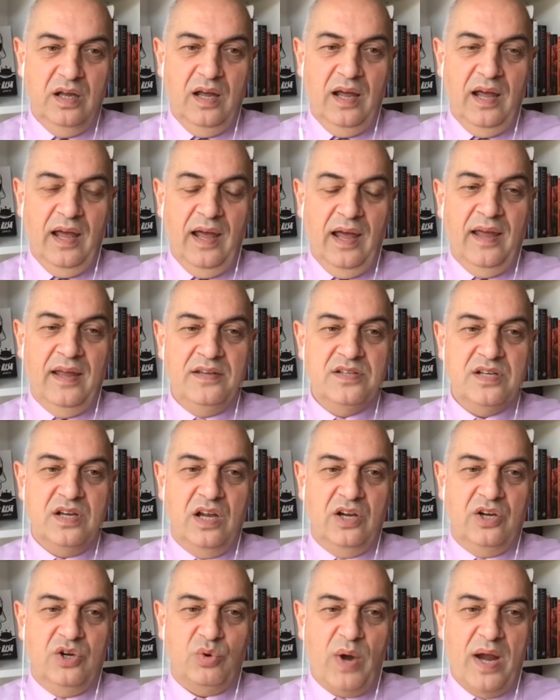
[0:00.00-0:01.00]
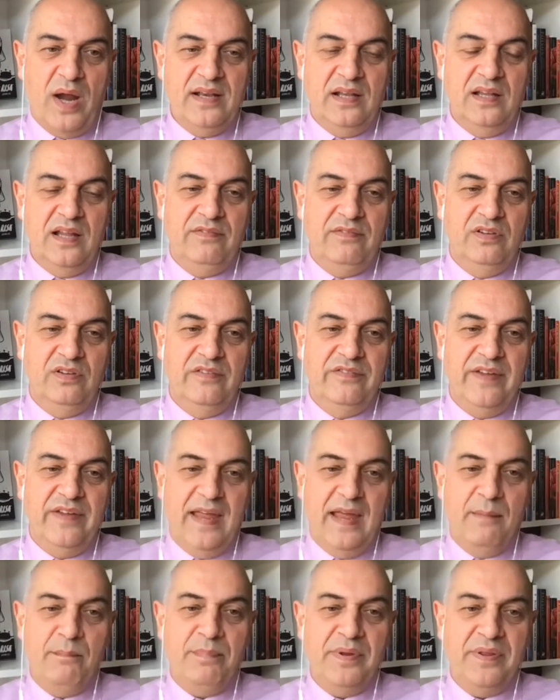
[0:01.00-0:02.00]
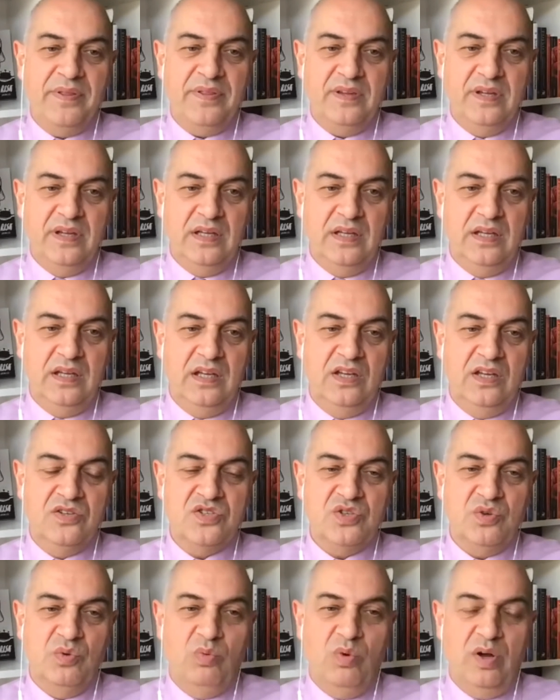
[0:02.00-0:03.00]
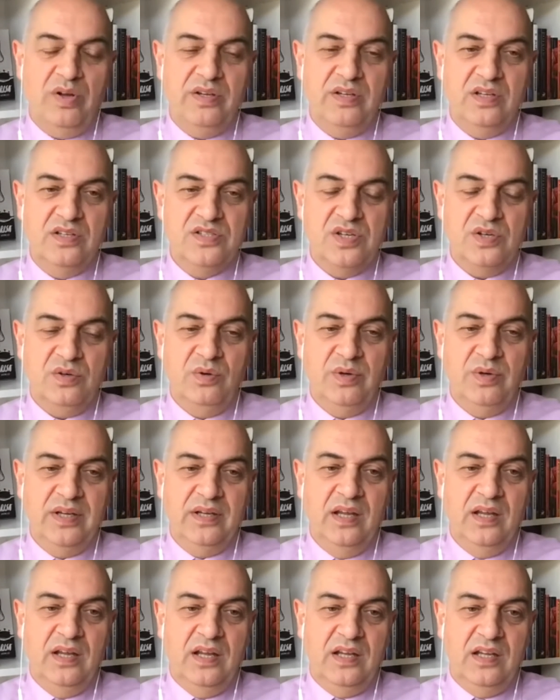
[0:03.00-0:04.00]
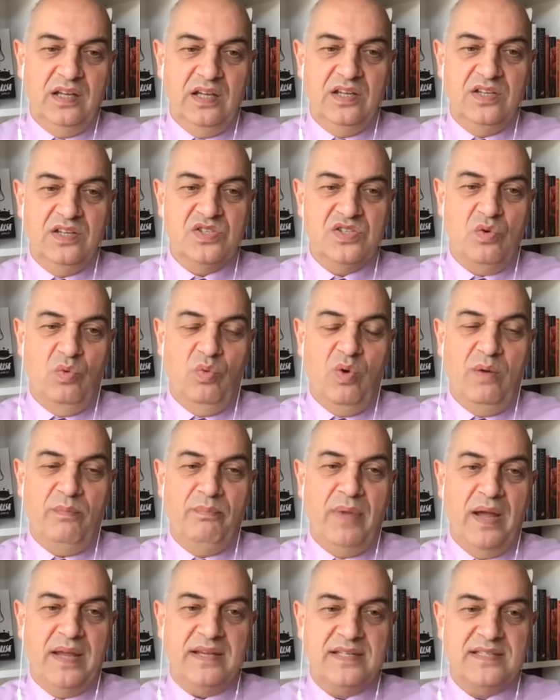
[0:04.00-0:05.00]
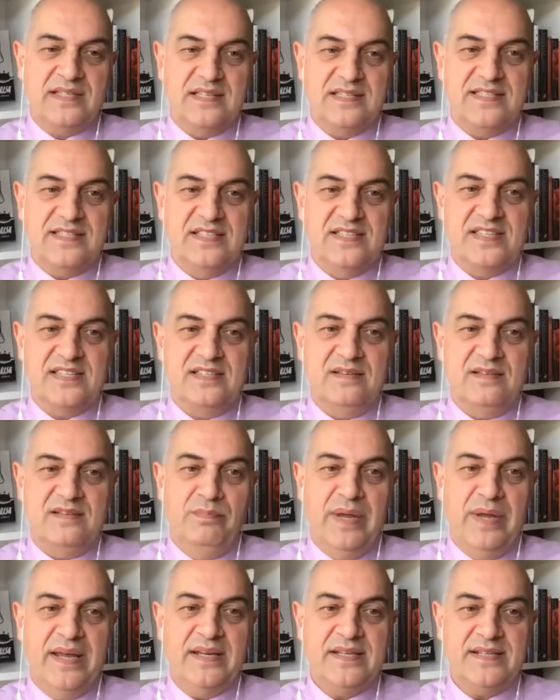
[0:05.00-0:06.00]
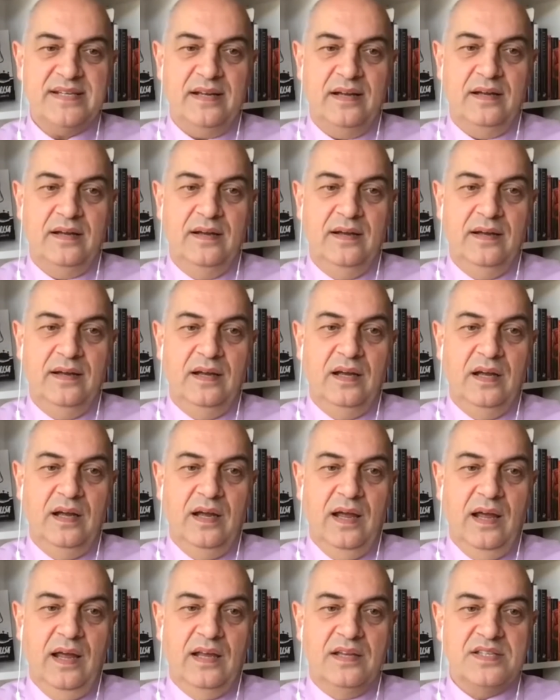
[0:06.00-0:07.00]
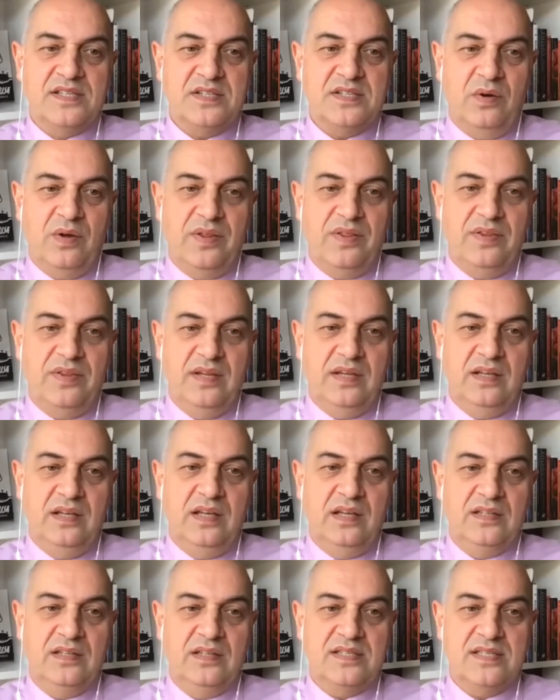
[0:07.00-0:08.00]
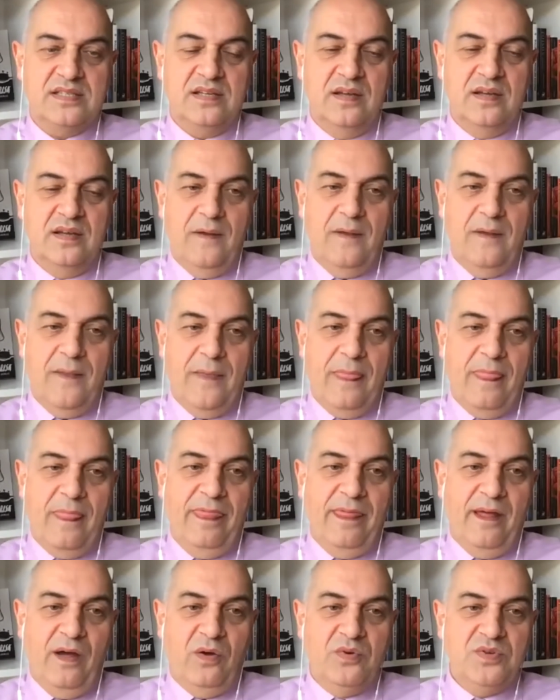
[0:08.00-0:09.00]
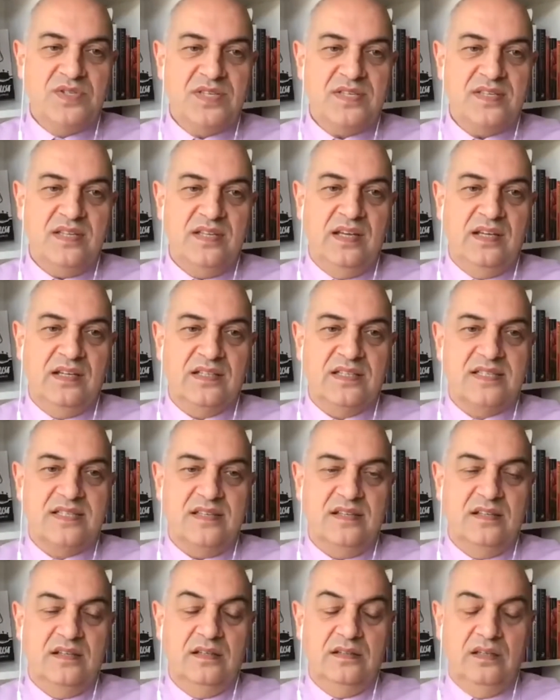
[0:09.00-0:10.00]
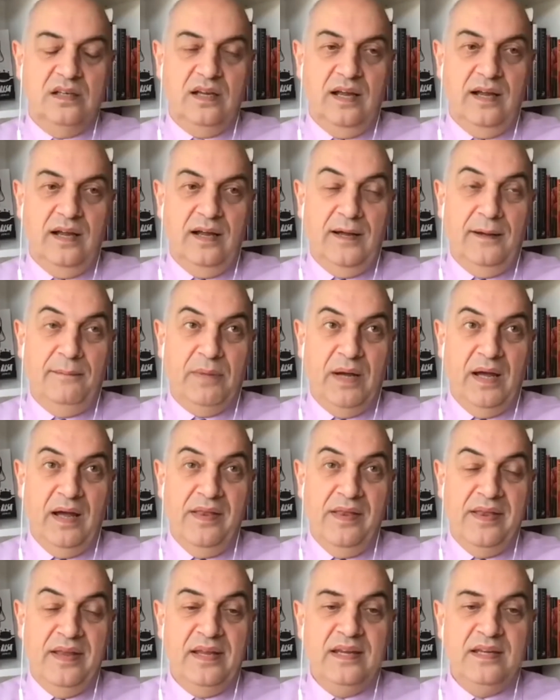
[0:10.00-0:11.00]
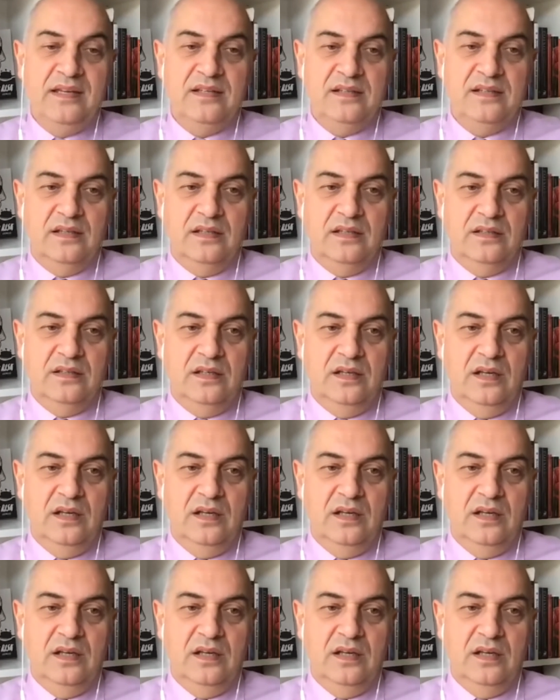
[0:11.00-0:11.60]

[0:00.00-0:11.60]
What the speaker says: and a greater level of empathy into what you're doing is what makes a system better. And so I think it's those things that are needed.